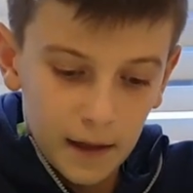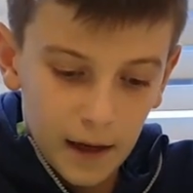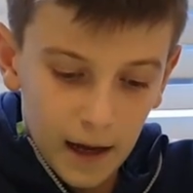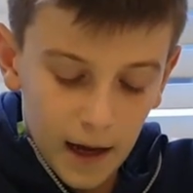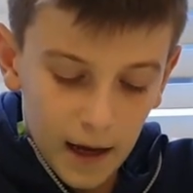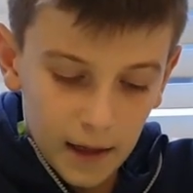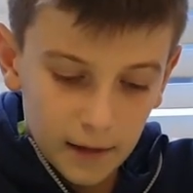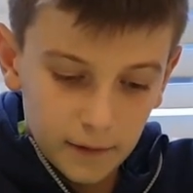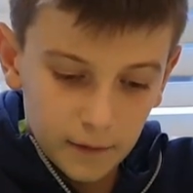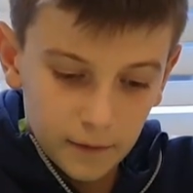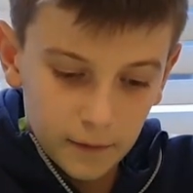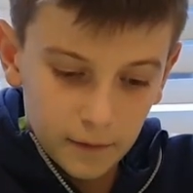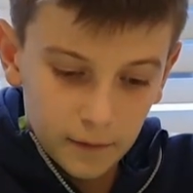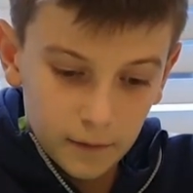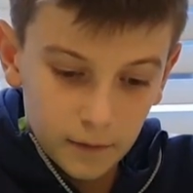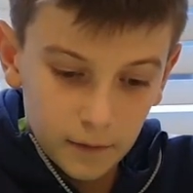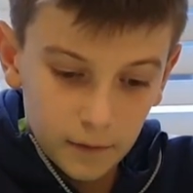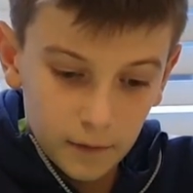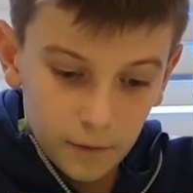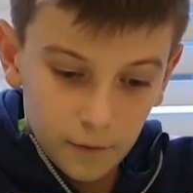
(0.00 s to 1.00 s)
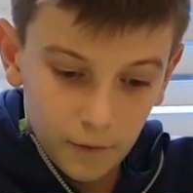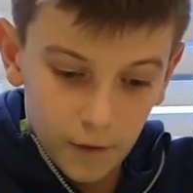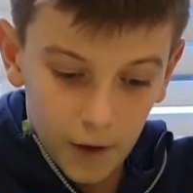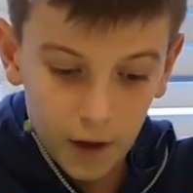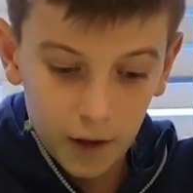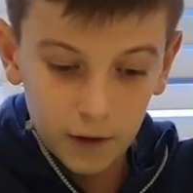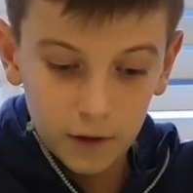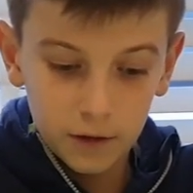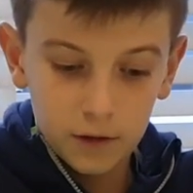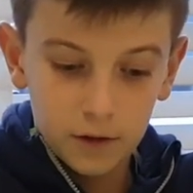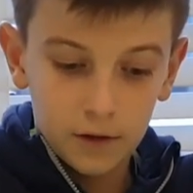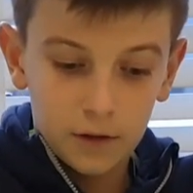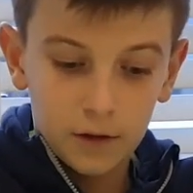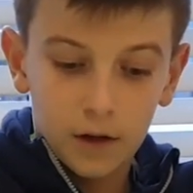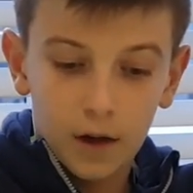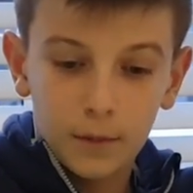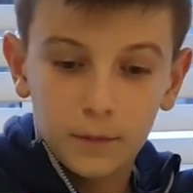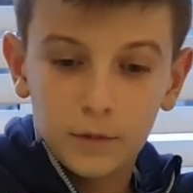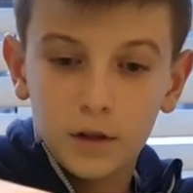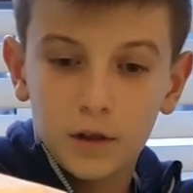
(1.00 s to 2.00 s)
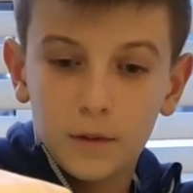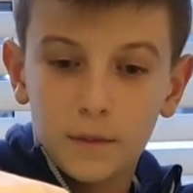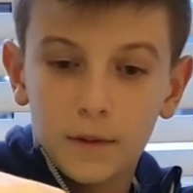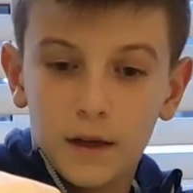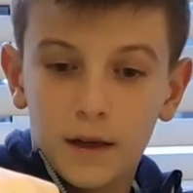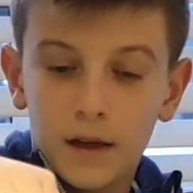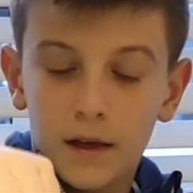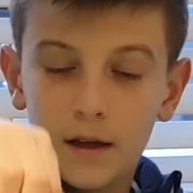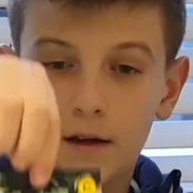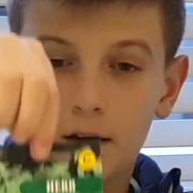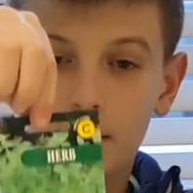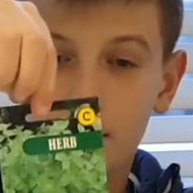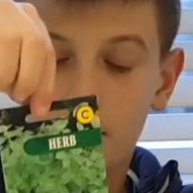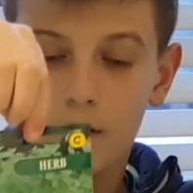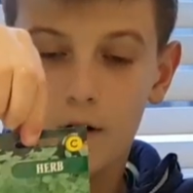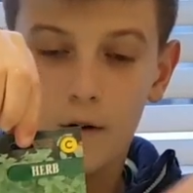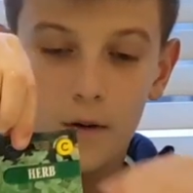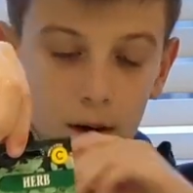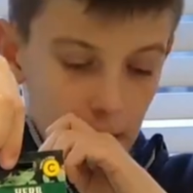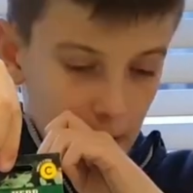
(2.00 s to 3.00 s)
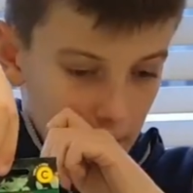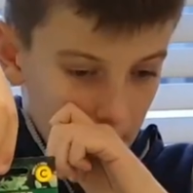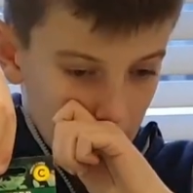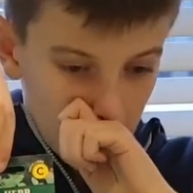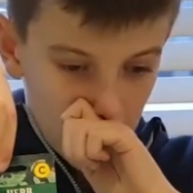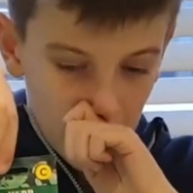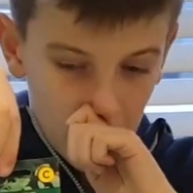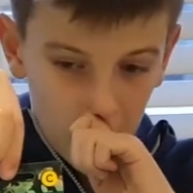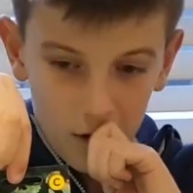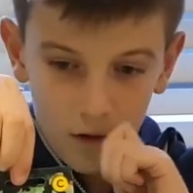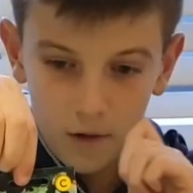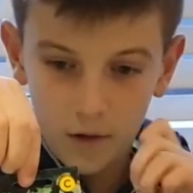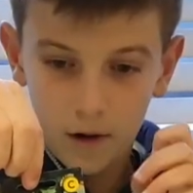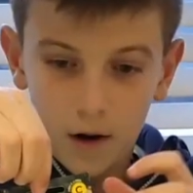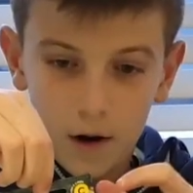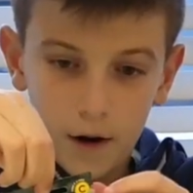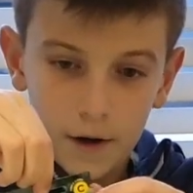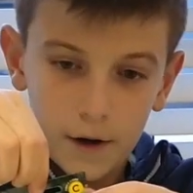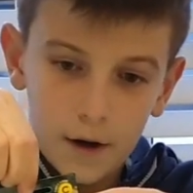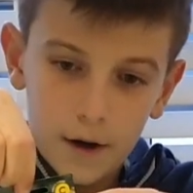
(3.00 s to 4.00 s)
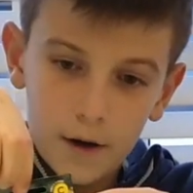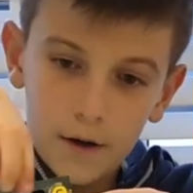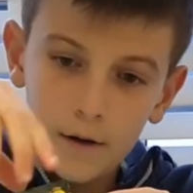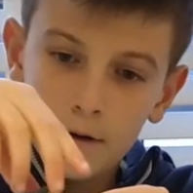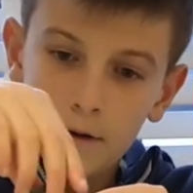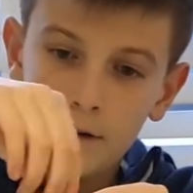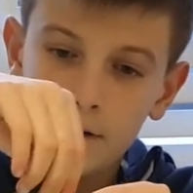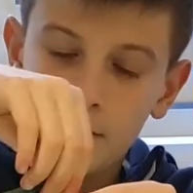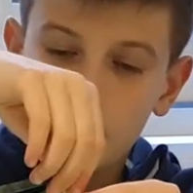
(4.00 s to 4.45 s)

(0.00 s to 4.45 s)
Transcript: and First, I'm going to be growing the oregano.